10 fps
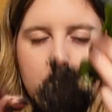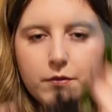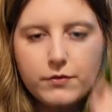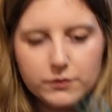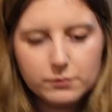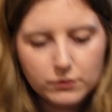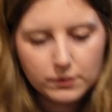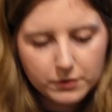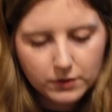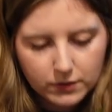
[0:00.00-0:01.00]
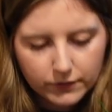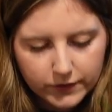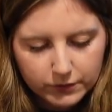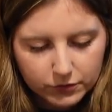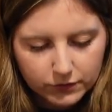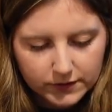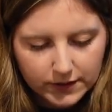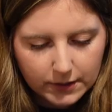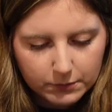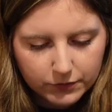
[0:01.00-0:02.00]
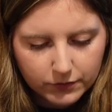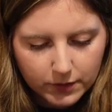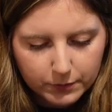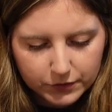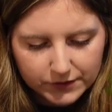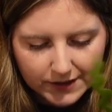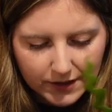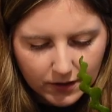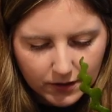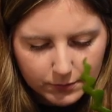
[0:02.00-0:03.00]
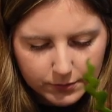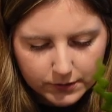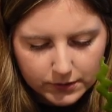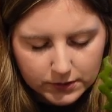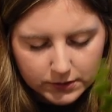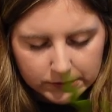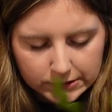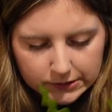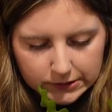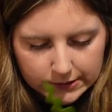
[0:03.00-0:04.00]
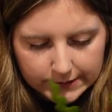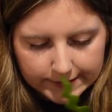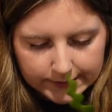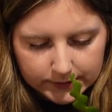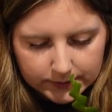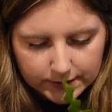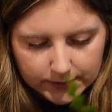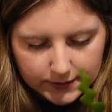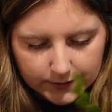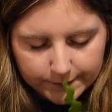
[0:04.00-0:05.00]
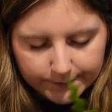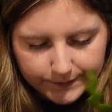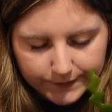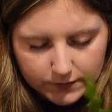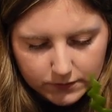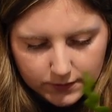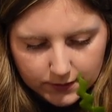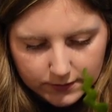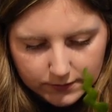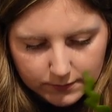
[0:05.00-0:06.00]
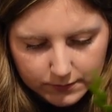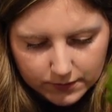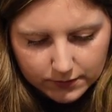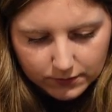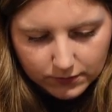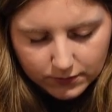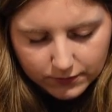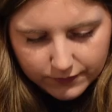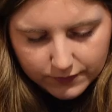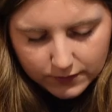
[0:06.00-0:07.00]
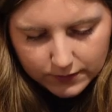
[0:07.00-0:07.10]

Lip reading: of the smaller pot that it was obviously in before I potted it up. Okay, let's try and get some of this off.